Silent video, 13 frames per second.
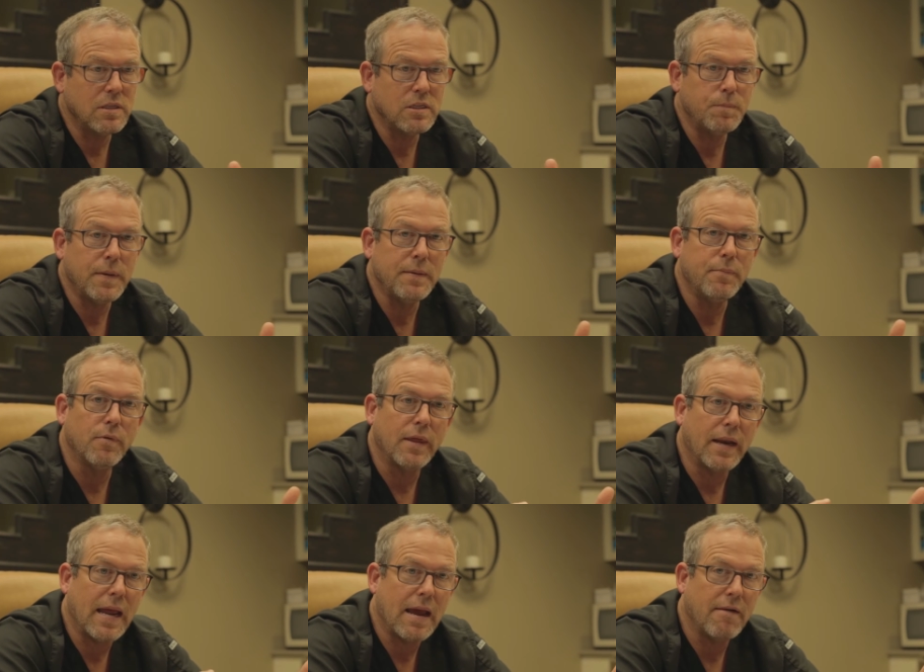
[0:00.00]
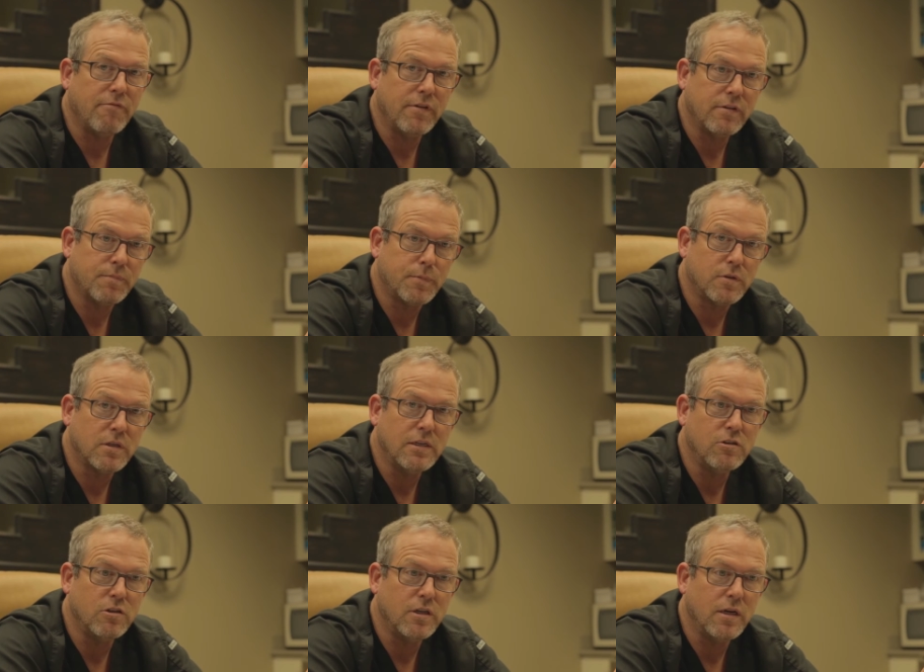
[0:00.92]
of these people that have this
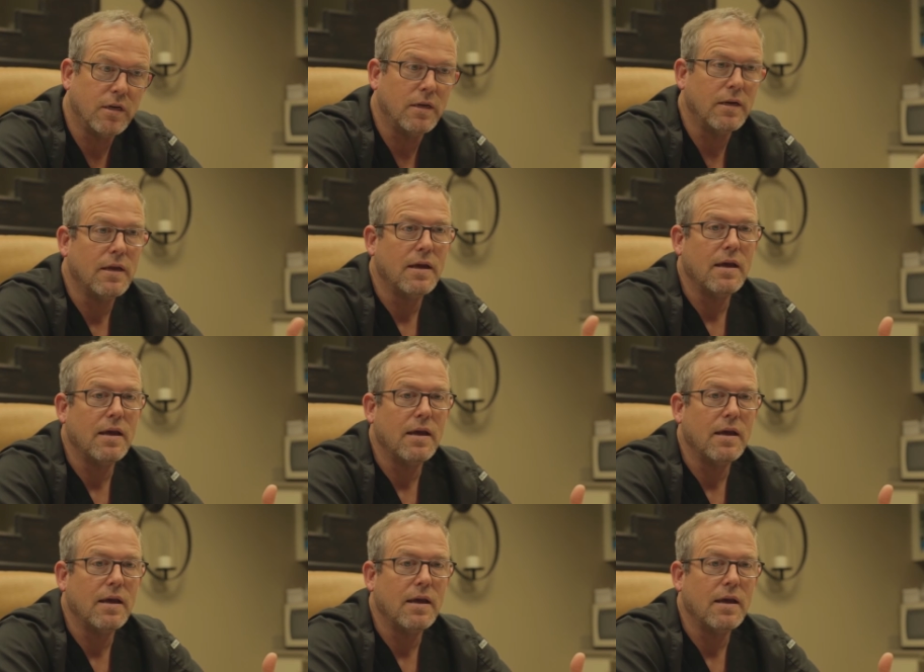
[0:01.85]
procedure done